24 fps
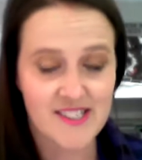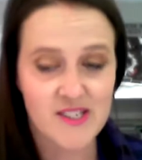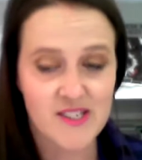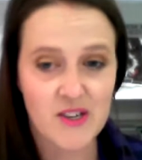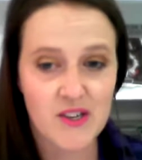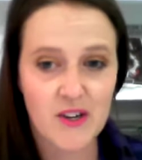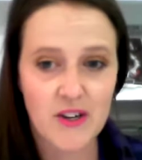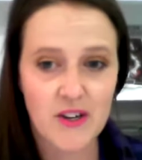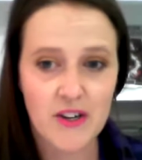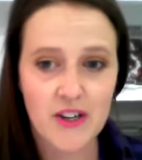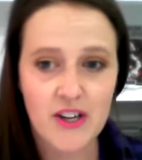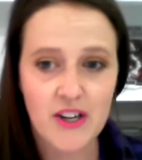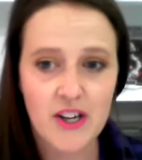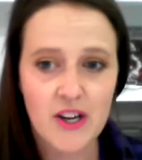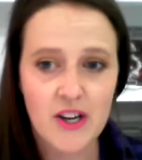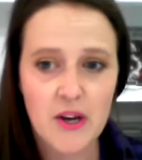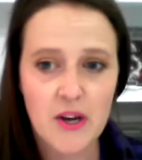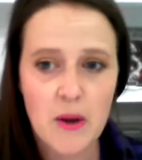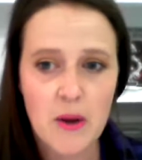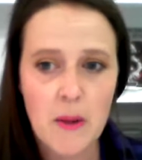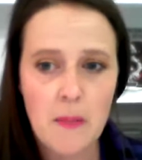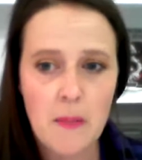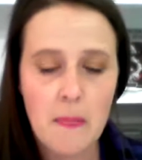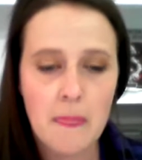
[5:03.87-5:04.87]
So
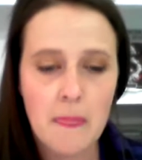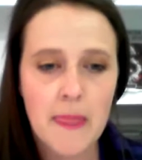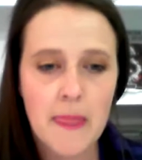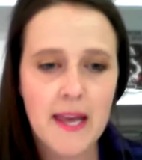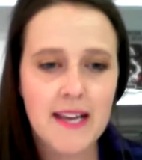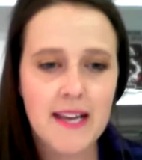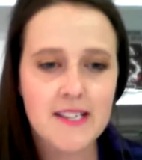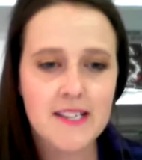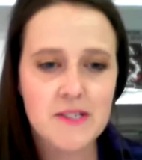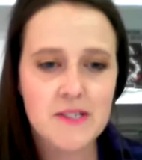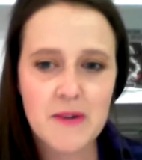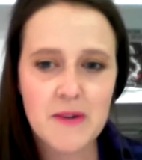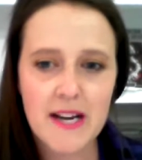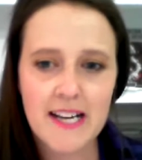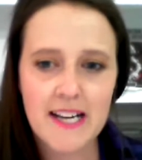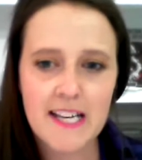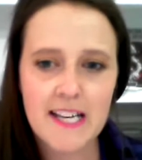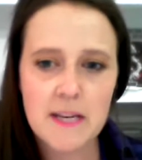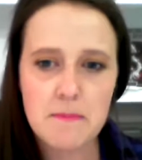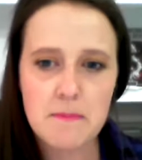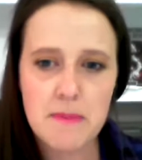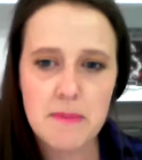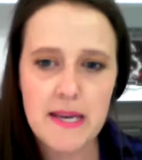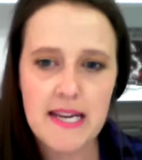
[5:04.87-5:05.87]
it's
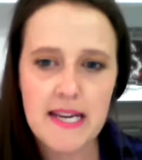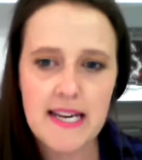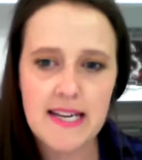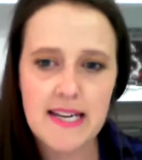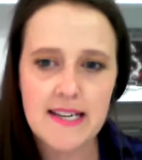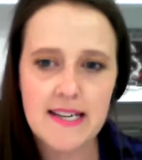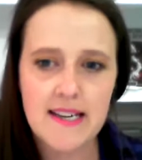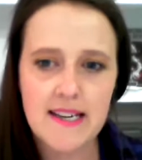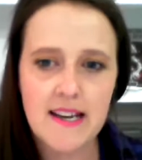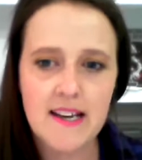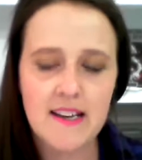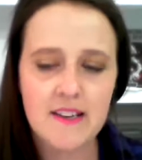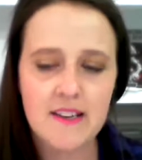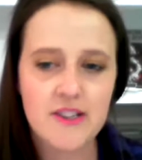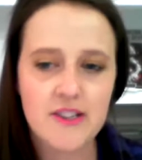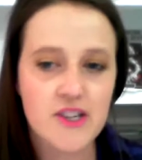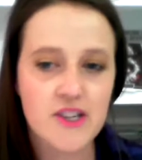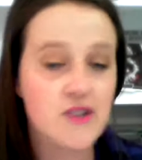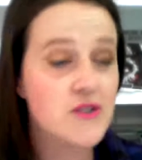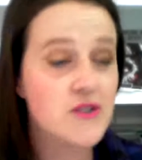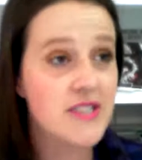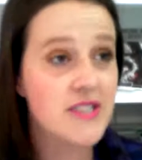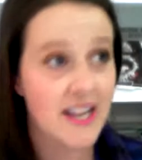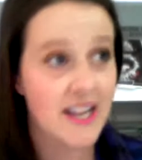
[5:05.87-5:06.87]
really been
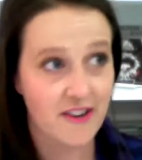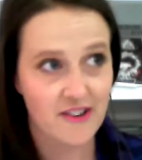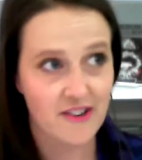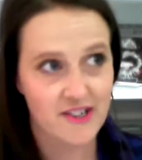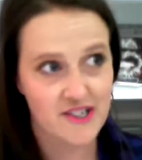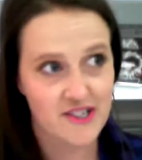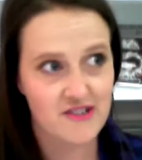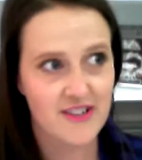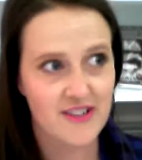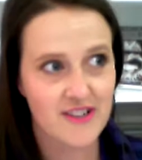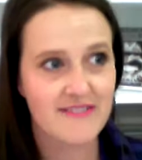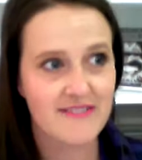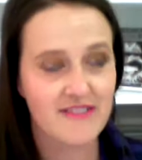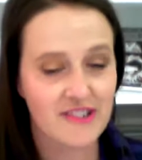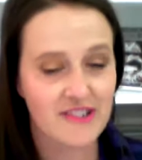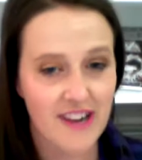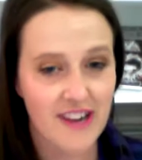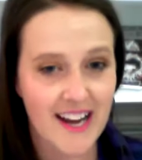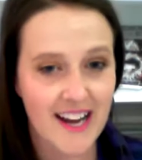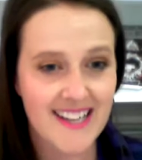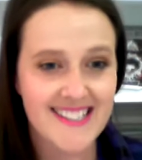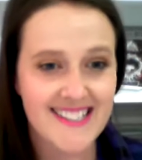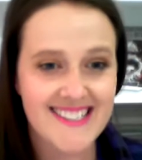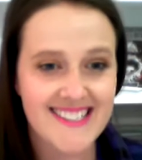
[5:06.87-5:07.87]
new territory for
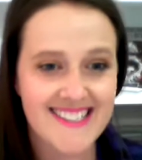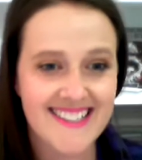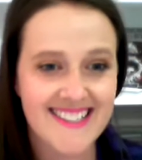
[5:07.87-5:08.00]
us